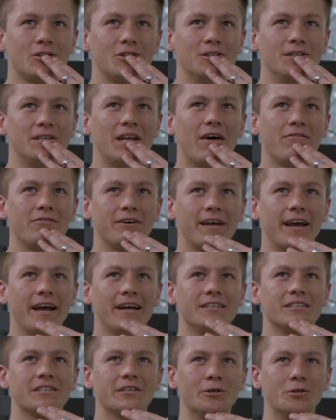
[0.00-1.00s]
to
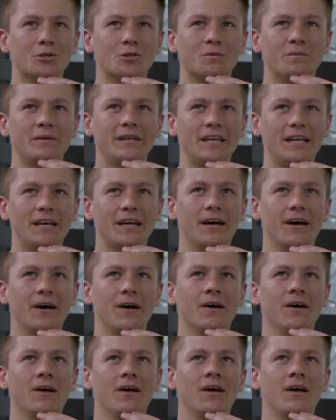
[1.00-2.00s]
navigate social
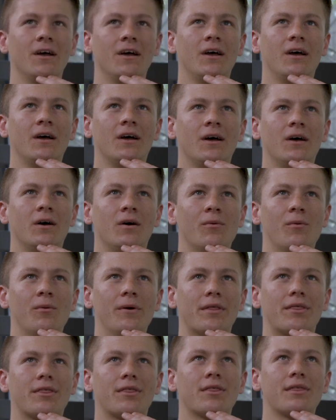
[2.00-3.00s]
media
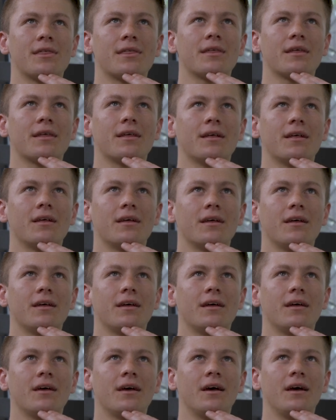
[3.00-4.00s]
with
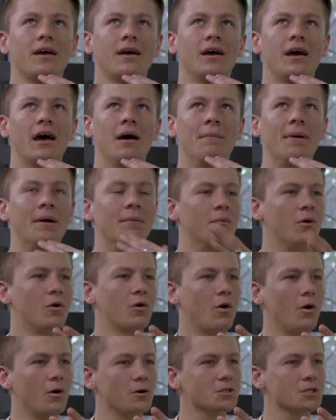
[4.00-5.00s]
a bit more
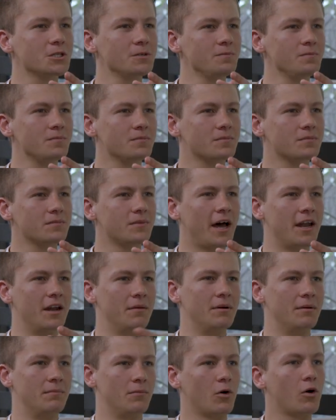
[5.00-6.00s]
caution and
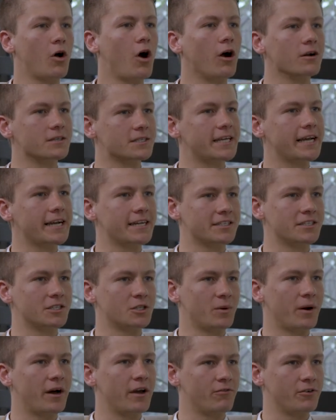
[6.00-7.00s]
a bit more context
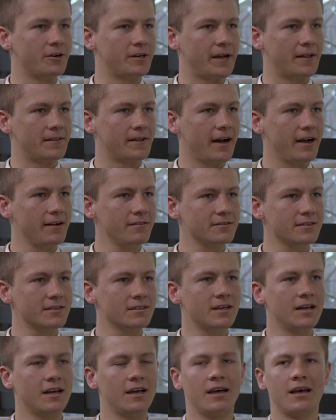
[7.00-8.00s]
into our everyday
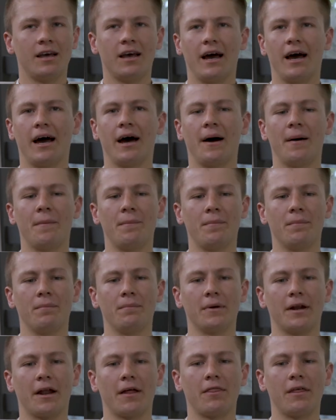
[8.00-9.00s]
lives.
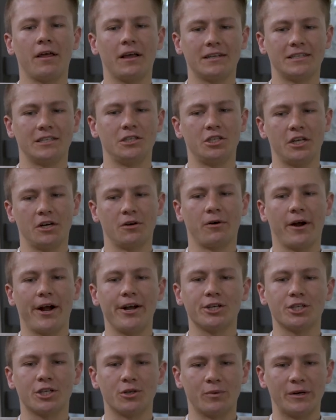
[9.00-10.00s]
But I think as a
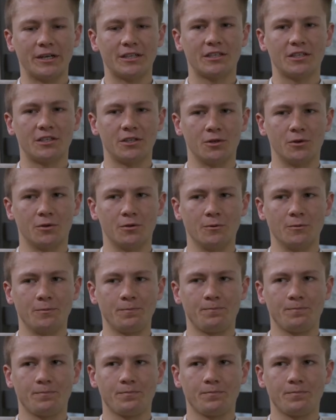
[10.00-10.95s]
generation, we're still